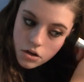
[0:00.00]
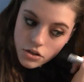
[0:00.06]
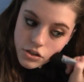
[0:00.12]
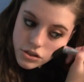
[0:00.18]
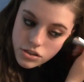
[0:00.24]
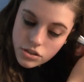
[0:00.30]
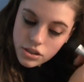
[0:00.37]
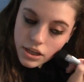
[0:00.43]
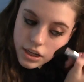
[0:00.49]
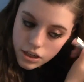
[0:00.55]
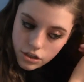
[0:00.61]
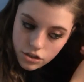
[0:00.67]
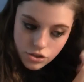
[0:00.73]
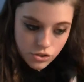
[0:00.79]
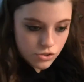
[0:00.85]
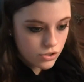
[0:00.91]
just like a
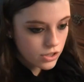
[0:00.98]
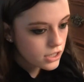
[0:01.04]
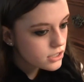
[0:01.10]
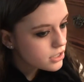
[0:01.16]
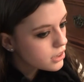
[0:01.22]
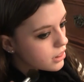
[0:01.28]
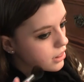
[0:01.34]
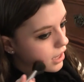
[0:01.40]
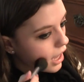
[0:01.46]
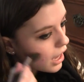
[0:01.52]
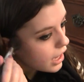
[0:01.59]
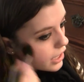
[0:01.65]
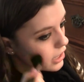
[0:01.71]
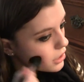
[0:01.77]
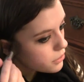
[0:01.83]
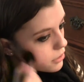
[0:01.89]
strict
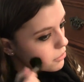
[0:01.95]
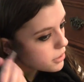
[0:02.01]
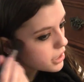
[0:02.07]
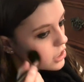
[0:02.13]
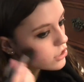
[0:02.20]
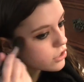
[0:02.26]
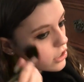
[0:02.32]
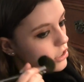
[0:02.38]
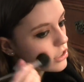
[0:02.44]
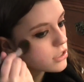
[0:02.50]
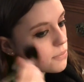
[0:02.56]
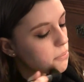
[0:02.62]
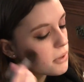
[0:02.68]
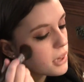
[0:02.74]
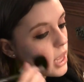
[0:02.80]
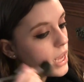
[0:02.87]
line. You want to make sure it's
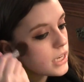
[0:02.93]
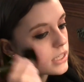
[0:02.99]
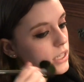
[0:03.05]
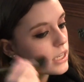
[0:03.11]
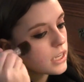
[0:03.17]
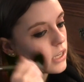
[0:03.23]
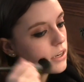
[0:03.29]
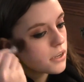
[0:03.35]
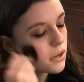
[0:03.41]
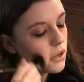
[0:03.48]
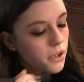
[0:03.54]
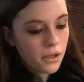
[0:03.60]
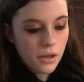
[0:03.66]
blended.